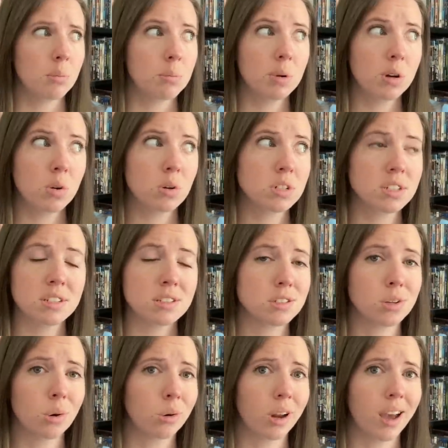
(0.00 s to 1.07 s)
But corsets
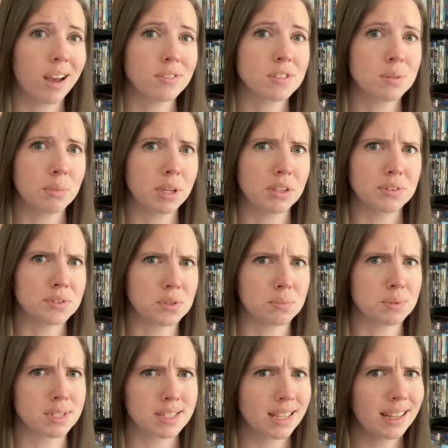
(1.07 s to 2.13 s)
don't have to make you
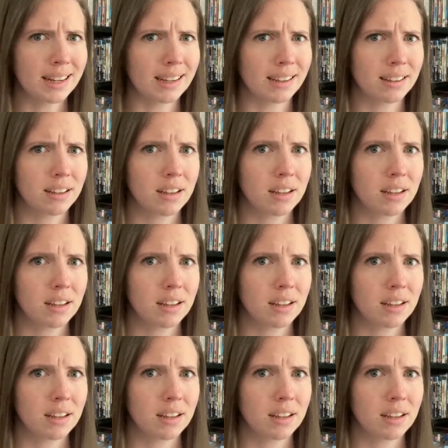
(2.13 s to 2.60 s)
super skinny.